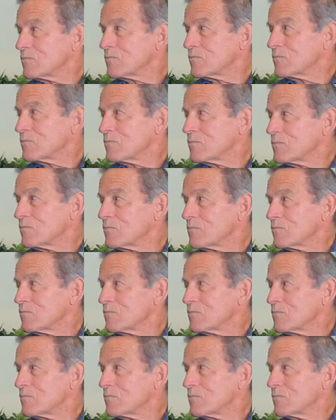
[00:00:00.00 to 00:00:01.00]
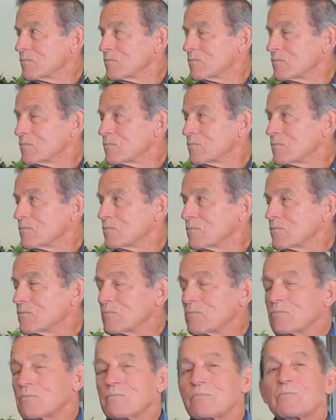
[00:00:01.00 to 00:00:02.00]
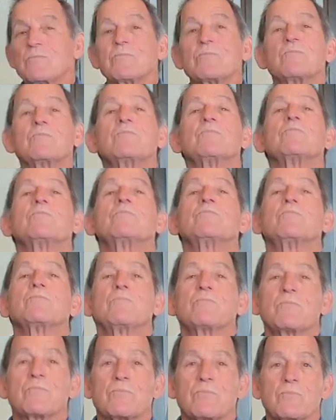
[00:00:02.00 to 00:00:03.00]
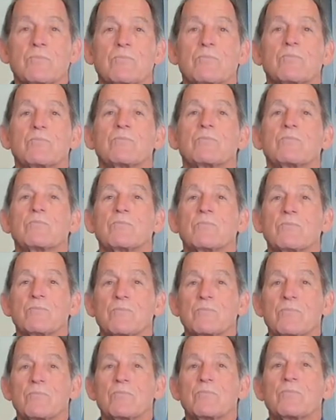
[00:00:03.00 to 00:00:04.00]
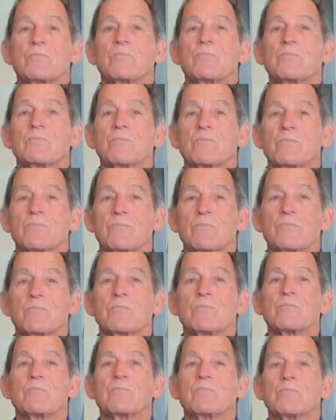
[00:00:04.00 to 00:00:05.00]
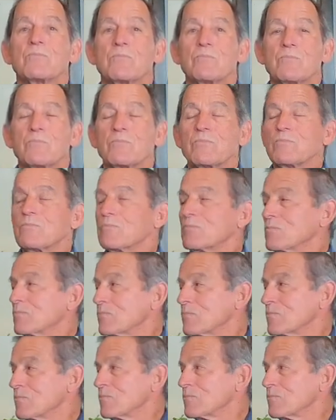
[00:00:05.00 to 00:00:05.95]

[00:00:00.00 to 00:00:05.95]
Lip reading: This person isn't speaking.